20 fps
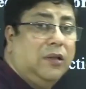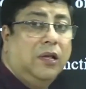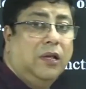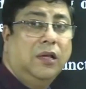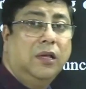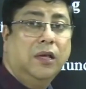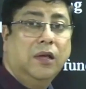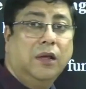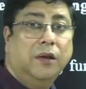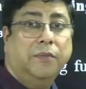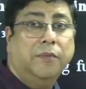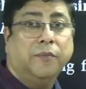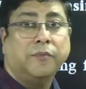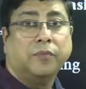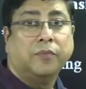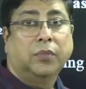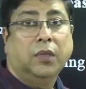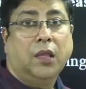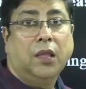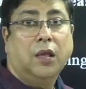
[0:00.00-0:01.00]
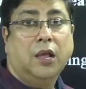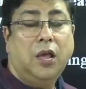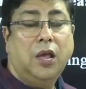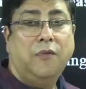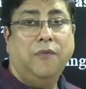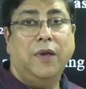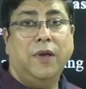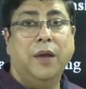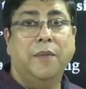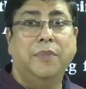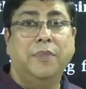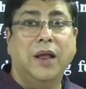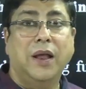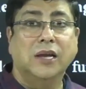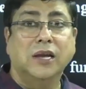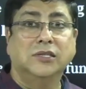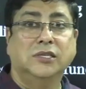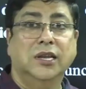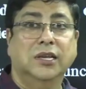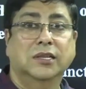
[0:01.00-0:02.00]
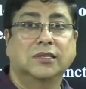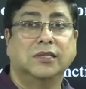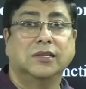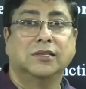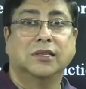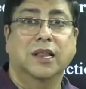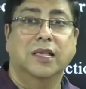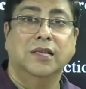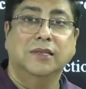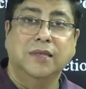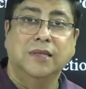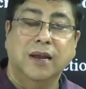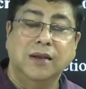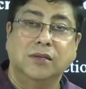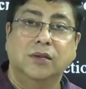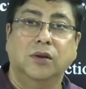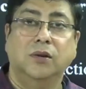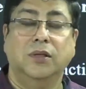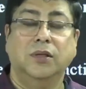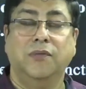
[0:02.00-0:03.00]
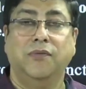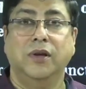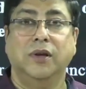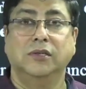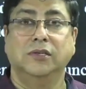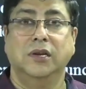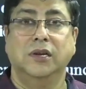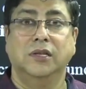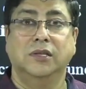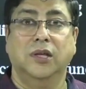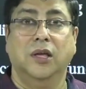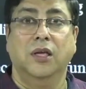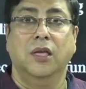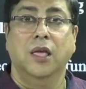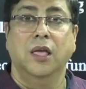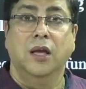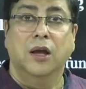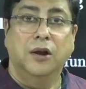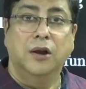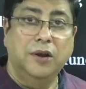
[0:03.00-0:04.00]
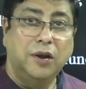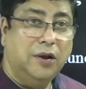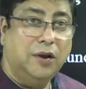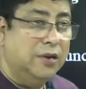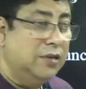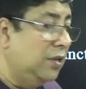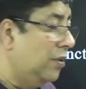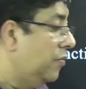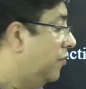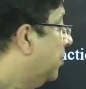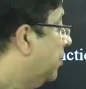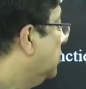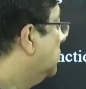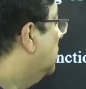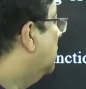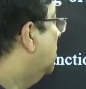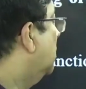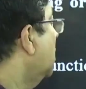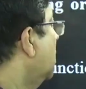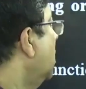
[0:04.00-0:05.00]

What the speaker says: thing here, if f dash x is less than 0, the function is a decreasing function.